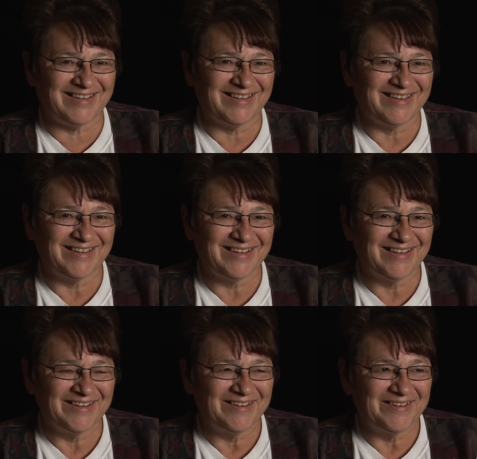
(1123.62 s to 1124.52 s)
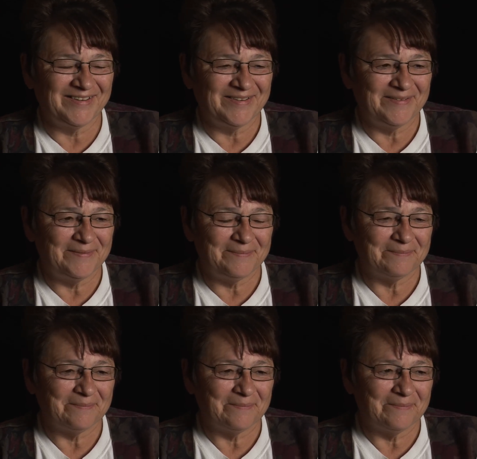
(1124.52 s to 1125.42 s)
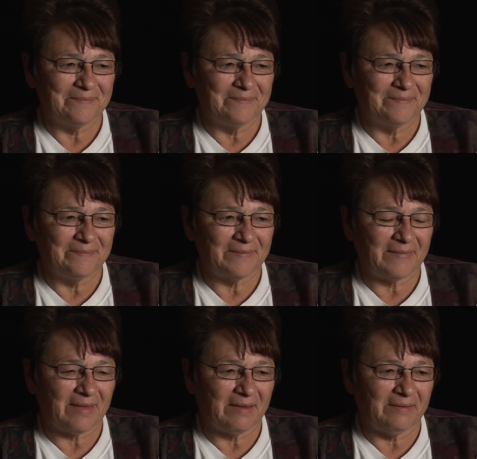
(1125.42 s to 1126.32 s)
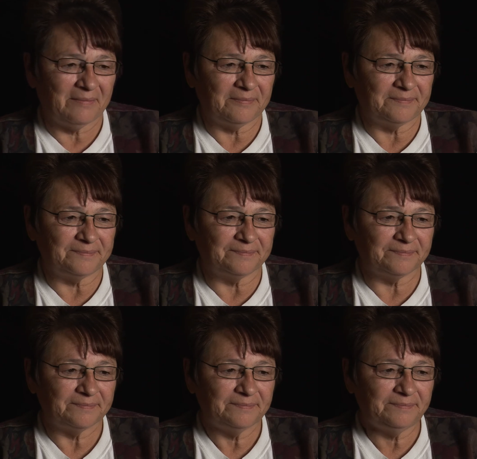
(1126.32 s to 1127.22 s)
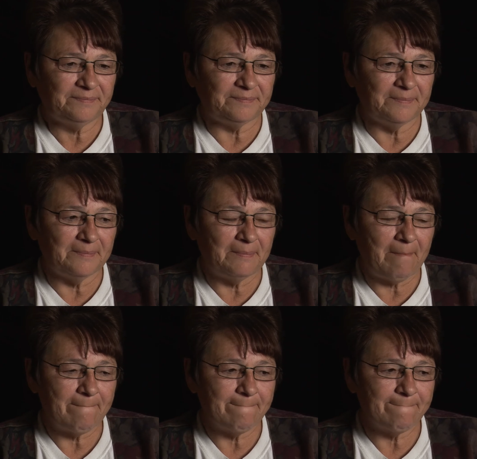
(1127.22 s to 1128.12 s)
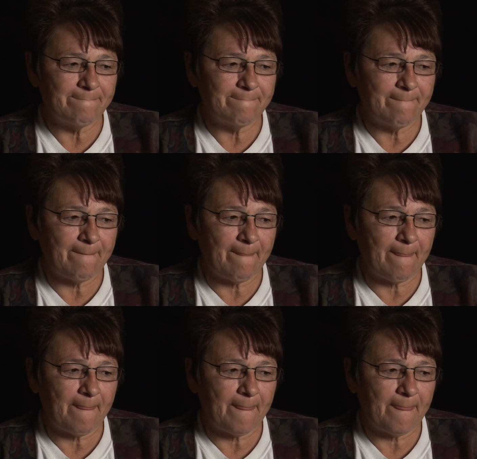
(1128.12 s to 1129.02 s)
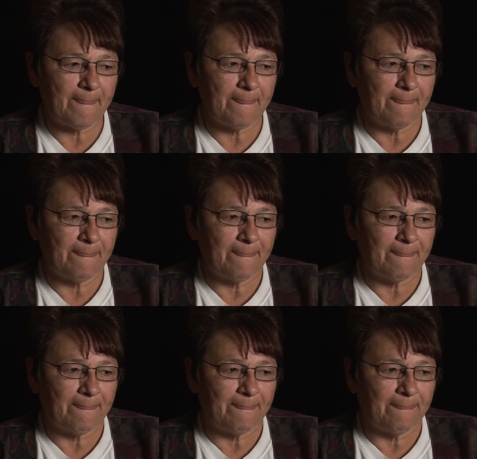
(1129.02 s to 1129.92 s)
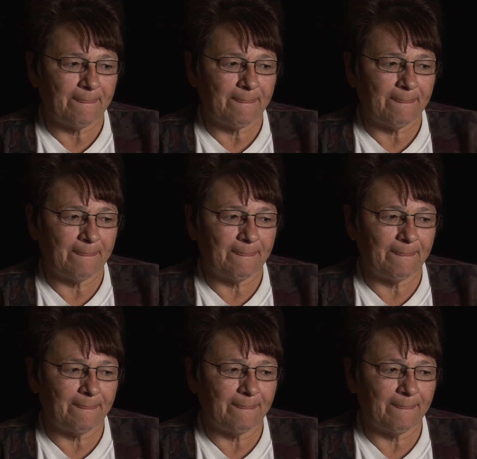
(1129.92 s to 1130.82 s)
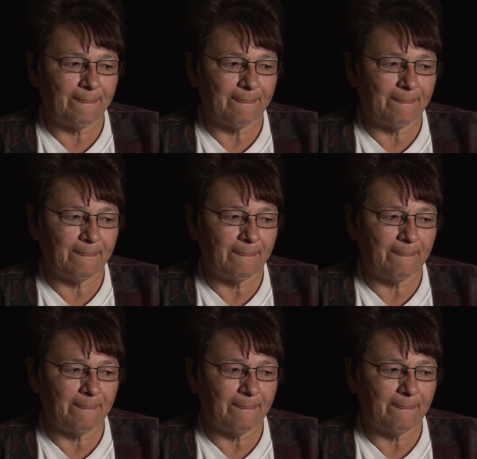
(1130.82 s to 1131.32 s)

(no one is talking)